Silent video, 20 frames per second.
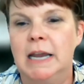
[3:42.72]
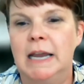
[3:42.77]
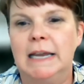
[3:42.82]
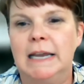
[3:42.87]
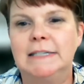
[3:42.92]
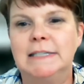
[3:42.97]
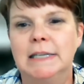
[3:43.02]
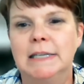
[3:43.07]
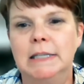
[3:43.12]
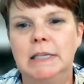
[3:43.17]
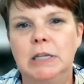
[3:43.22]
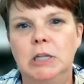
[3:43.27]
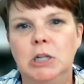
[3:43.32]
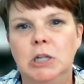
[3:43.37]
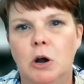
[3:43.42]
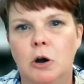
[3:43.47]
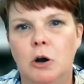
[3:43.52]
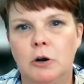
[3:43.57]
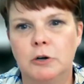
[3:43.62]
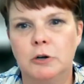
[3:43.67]
it's a little
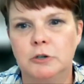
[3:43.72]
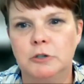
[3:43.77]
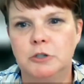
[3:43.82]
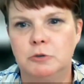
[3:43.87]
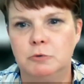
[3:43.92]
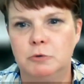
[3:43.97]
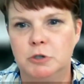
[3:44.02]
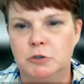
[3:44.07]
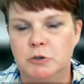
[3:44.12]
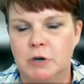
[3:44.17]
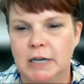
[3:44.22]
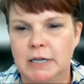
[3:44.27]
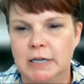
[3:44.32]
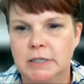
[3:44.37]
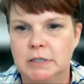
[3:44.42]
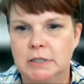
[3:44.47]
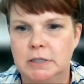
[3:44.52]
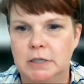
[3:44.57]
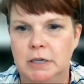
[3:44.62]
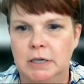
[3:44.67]
harder to
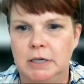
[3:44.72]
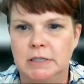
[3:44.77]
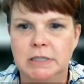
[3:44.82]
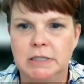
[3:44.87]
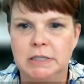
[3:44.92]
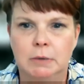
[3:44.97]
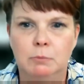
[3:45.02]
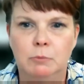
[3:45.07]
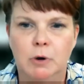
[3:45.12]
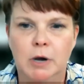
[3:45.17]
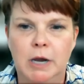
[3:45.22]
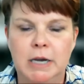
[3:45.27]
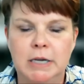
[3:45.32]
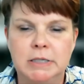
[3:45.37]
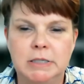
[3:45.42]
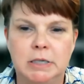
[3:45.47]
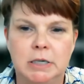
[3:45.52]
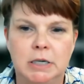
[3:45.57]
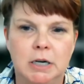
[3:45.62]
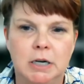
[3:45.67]
address in some
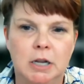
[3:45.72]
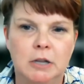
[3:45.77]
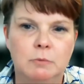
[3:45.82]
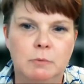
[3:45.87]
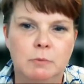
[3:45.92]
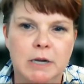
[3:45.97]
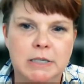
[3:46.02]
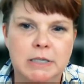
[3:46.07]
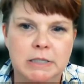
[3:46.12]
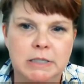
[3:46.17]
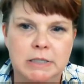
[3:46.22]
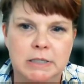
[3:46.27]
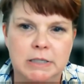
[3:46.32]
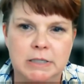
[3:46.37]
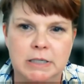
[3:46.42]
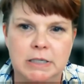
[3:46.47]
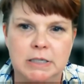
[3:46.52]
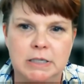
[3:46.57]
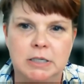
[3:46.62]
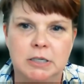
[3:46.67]
ways, and in other ways it's
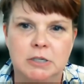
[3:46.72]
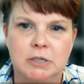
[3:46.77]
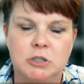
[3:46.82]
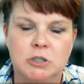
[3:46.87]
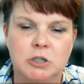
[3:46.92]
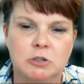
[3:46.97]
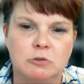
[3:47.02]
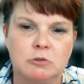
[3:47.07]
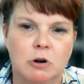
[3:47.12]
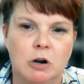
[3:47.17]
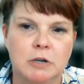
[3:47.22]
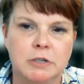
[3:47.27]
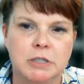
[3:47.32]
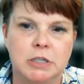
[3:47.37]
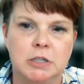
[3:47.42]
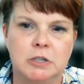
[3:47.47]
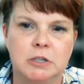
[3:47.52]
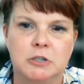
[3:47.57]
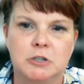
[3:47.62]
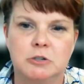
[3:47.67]
as easy as just
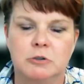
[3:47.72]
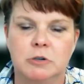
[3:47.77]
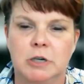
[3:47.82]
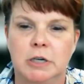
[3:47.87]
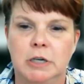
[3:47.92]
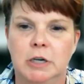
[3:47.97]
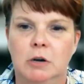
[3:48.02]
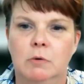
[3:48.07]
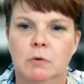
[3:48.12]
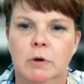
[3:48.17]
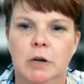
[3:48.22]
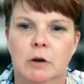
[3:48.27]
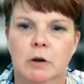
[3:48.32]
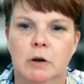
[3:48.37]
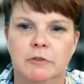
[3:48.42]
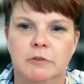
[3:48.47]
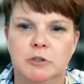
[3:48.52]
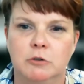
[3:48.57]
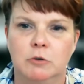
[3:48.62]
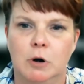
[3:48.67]
crossing the street and going
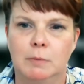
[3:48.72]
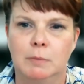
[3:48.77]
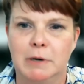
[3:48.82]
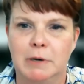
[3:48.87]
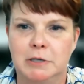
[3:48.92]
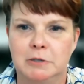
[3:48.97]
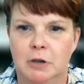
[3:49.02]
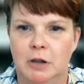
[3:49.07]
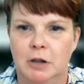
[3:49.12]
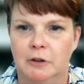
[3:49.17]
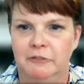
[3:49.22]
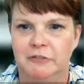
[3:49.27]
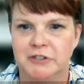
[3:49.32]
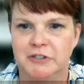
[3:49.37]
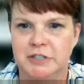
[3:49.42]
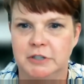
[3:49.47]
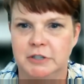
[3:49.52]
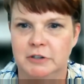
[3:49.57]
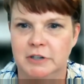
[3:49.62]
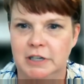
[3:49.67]
over to our mental health
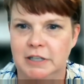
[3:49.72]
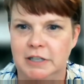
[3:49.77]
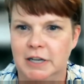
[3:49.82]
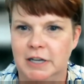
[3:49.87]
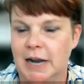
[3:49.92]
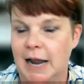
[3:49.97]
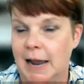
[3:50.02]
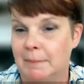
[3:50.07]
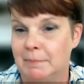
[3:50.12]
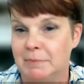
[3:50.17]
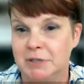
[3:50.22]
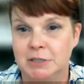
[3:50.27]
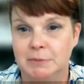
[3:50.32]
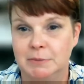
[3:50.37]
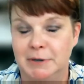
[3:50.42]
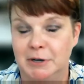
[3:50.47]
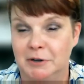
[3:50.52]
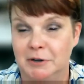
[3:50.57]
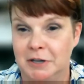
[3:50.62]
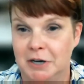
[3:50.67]
facility that happens to
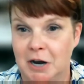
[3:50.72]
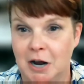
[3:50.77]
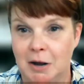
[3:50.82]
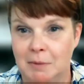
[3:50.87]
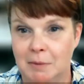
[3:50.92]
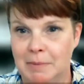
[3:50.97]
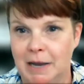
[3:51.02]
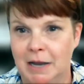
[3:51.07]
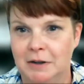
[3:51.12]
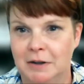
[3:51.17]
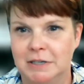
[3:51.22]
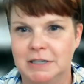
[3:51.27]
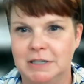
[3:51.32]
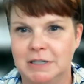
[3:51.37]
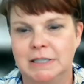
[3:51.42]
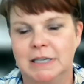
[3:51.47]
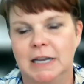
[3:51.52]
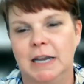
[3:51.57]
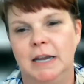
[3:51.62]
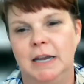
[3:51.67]
be on the compound and
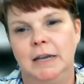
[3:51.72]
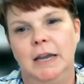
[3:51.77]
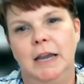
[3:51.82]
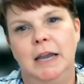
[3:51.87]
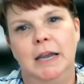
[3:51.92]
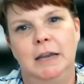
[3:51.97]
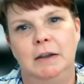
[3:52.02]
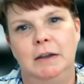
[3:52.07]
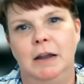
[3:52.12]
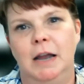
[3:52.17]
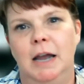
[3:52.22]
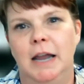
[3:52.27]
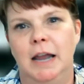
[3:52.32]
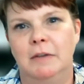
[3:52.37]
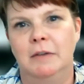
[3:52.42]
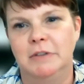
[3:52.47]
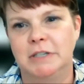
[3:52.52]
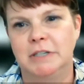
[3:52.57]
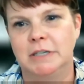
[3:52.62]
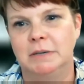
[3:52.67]
saying, hey, I
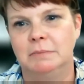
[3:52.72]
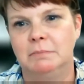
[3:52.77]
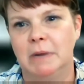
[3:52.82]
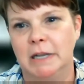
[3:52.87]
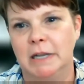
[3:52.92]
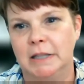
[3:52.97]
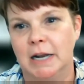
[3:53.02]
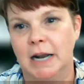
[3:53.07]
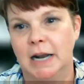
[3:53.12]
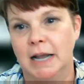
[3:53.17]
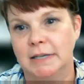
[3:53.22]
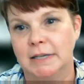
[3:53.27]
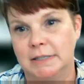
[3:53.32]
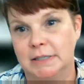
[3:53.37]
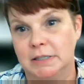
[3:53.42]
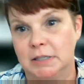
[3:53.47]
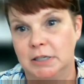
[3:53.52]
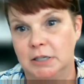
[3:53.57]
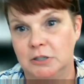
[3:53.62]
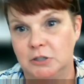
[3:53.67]
have this inmate that has
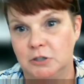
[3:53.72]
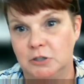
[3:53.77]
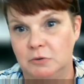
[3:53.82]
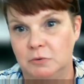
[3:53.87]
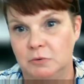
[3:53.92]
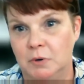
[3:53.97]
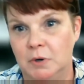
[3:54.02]
this issue.